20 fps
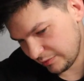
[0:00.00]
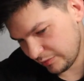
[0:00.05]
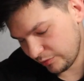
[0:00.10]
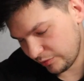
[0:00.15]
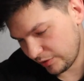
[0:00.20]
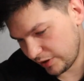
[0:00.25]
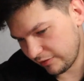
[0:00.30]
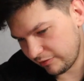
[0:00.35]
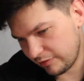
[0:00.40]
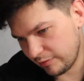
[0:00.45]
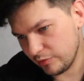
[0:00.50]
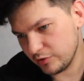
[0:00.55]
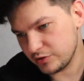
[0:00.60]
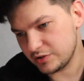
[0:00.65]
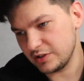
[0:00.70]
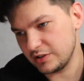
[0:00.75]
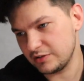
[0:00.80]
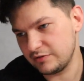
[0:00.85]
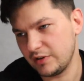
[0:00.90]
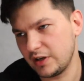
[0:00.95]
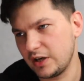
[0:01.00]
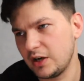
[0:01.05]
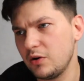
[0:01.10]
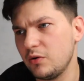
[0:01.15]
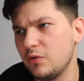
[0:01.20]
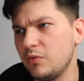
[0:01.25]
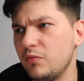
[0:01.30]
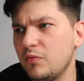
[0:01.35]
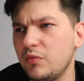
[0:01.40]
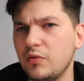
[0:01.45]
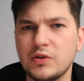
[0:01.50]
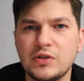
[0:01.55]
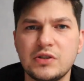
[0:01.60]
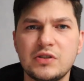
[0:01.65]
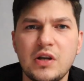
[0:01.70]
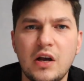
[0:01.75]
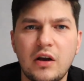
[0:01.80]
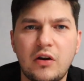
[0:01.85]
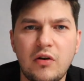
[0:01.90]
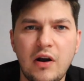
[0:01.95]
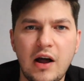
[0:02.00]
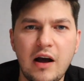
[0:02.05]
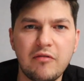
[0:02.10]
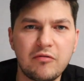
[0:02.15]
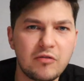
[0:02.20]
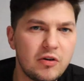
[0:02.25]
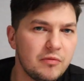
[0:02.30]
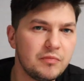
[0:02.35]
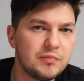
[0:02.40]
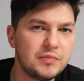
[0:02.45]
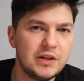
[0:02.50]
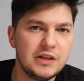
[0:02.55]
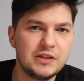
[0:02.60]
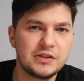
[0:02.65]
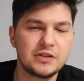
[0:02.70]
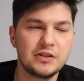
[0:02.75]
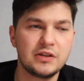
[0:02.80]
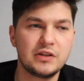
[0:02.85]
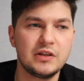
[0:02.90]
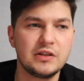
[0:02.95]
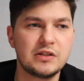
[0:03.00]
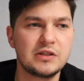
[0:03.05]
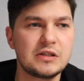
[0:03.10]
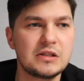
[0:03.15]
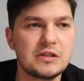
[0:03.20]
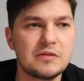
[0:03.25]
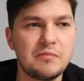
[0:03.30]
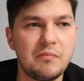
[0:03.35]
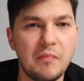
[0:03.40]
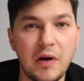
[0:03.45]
i've been wearing for most of this video was a craft club t-shirt it's